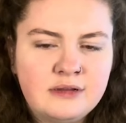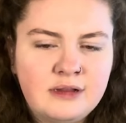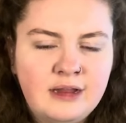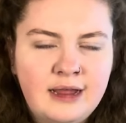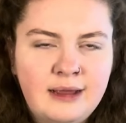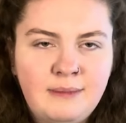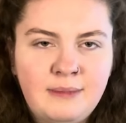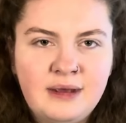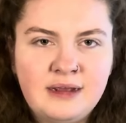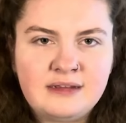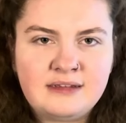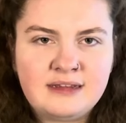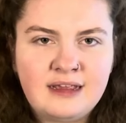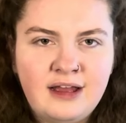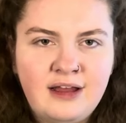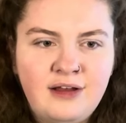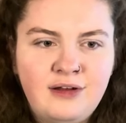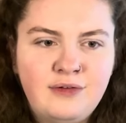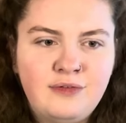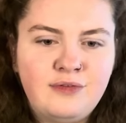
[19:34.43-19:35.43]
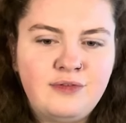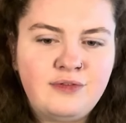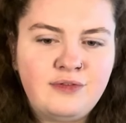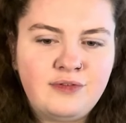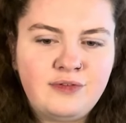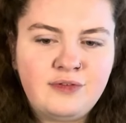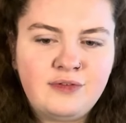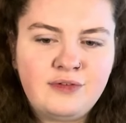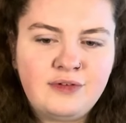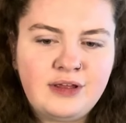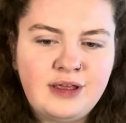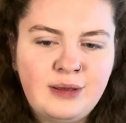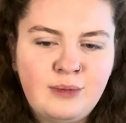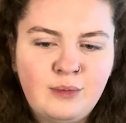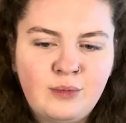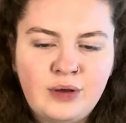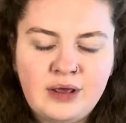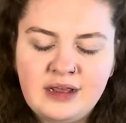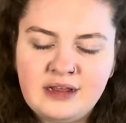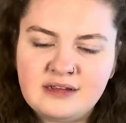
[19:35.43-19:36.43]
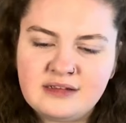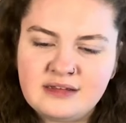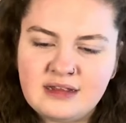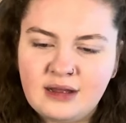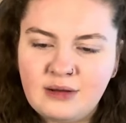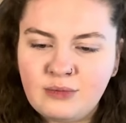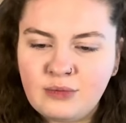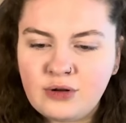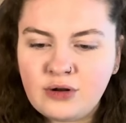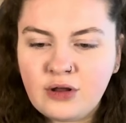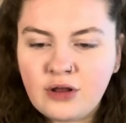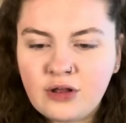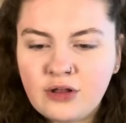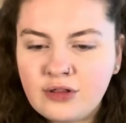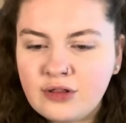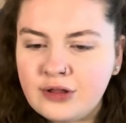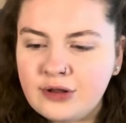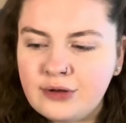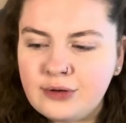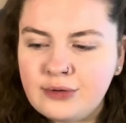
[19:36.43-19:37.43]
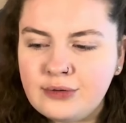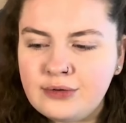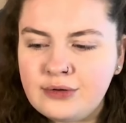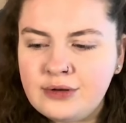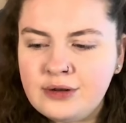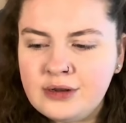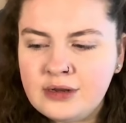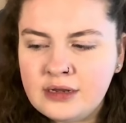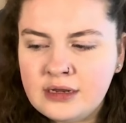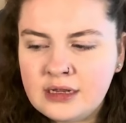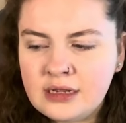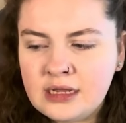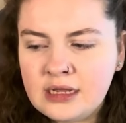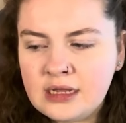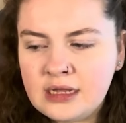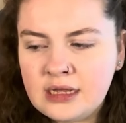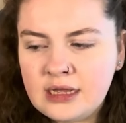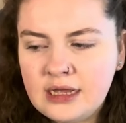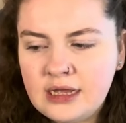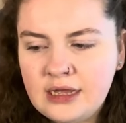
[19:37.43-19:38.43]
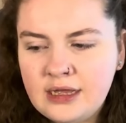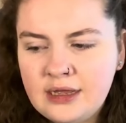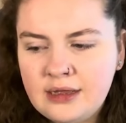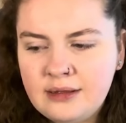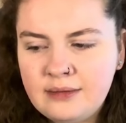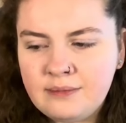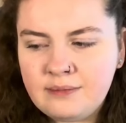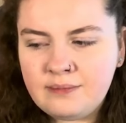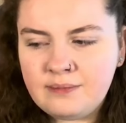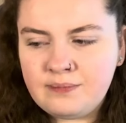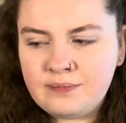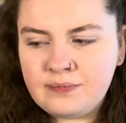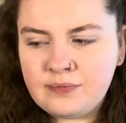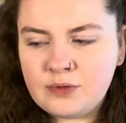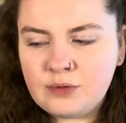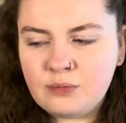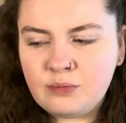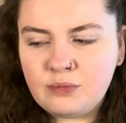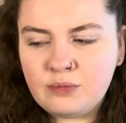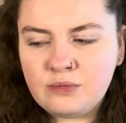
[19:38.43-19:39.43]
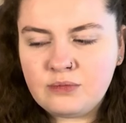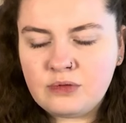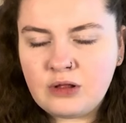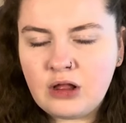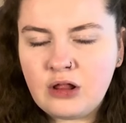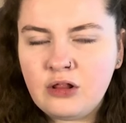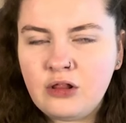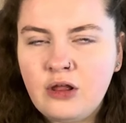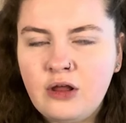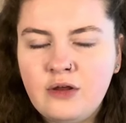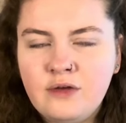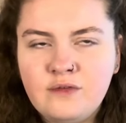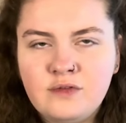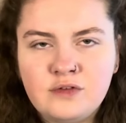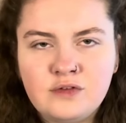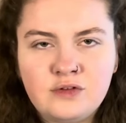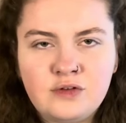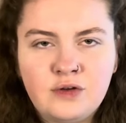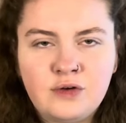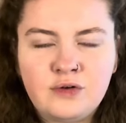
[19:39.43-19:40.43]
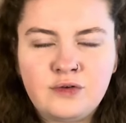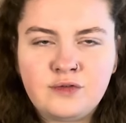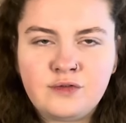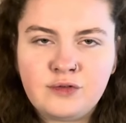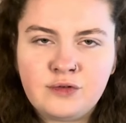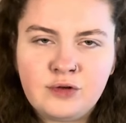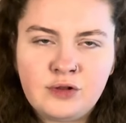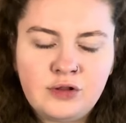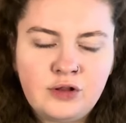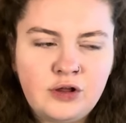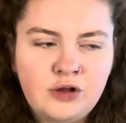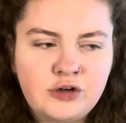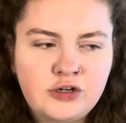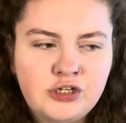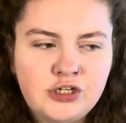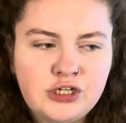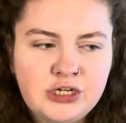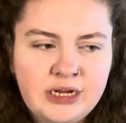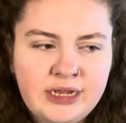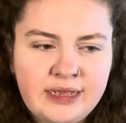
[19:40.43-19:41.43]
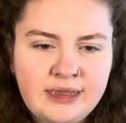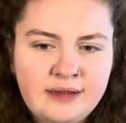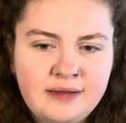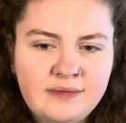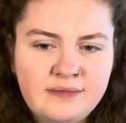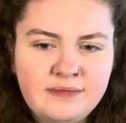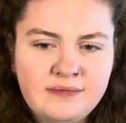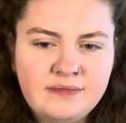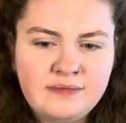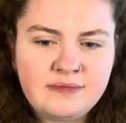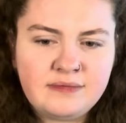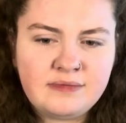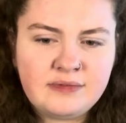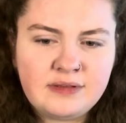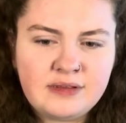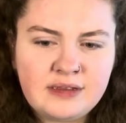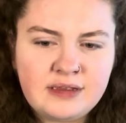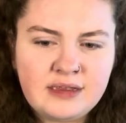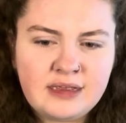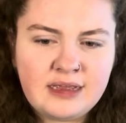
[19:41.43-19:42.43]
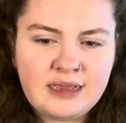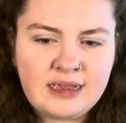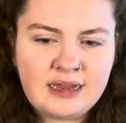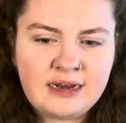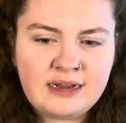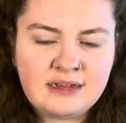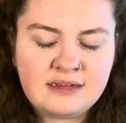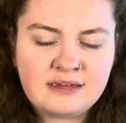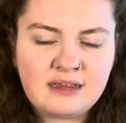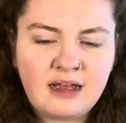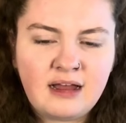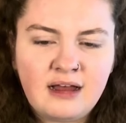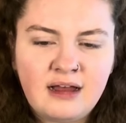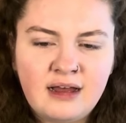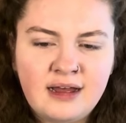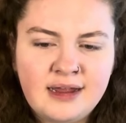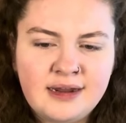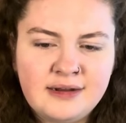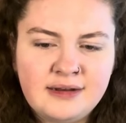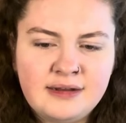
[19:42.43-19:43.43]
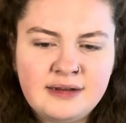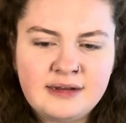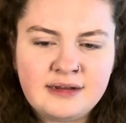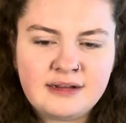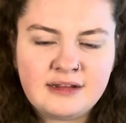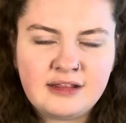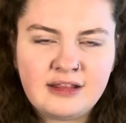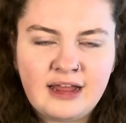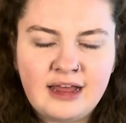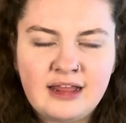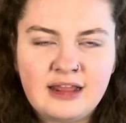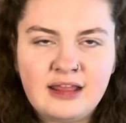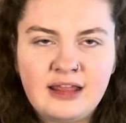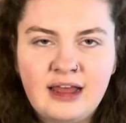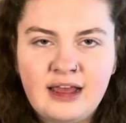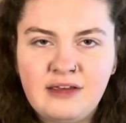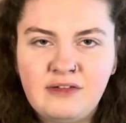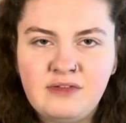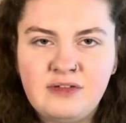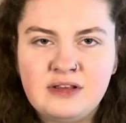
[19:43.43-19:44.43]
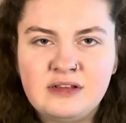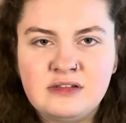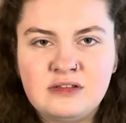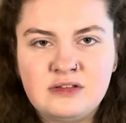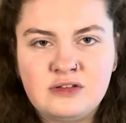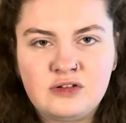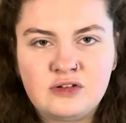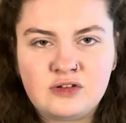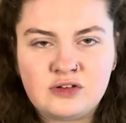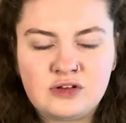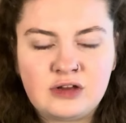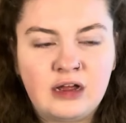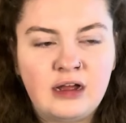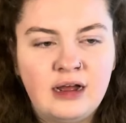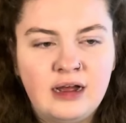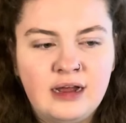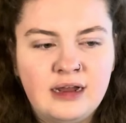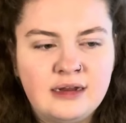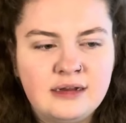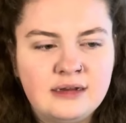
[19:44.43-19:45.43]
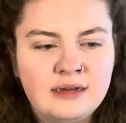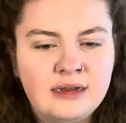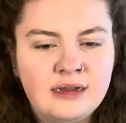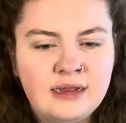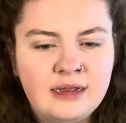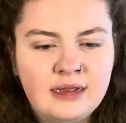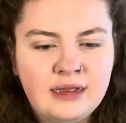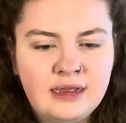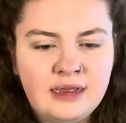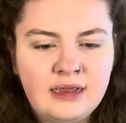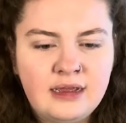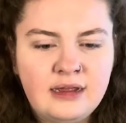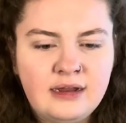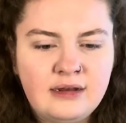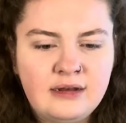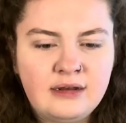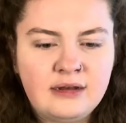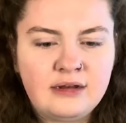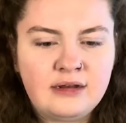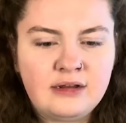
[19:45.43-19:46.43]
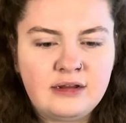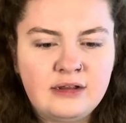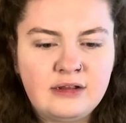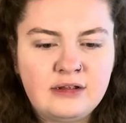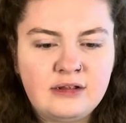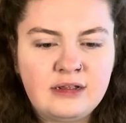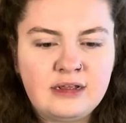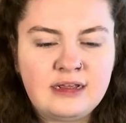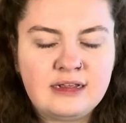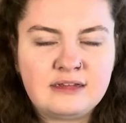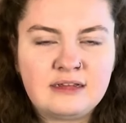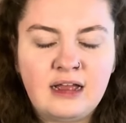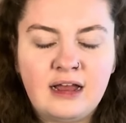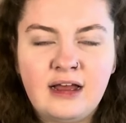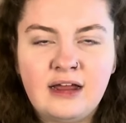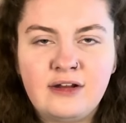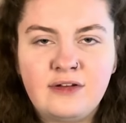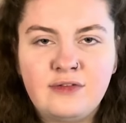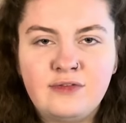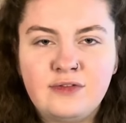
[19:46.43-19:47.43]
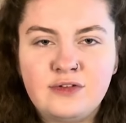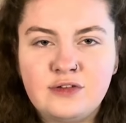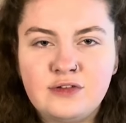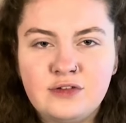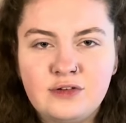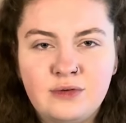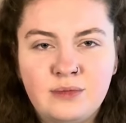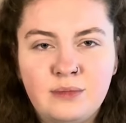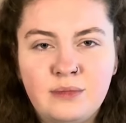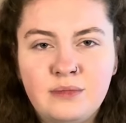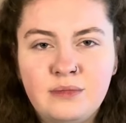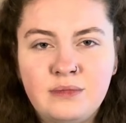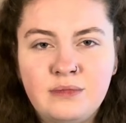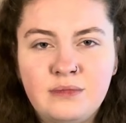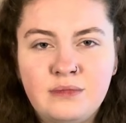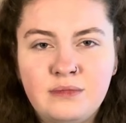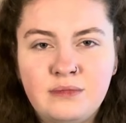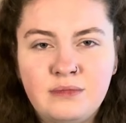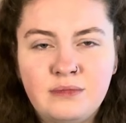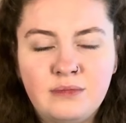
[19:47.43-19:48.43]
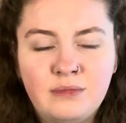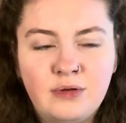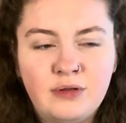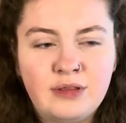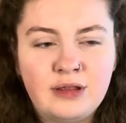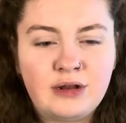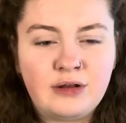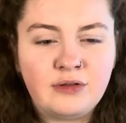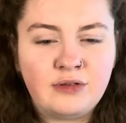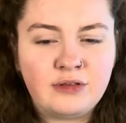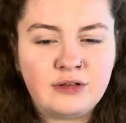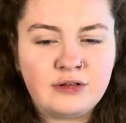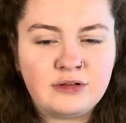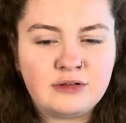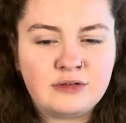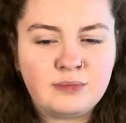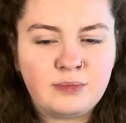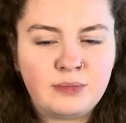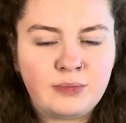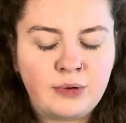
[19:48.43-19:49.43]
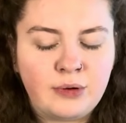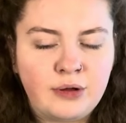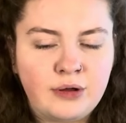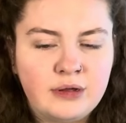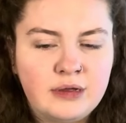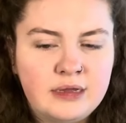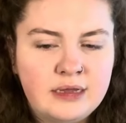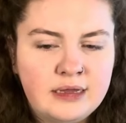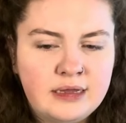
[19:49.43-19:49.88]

like myself in ways that we're not alone. Um, a lot of us go through a lot of shit and it's hard. Like life is just hard and it's harder for some more than others, but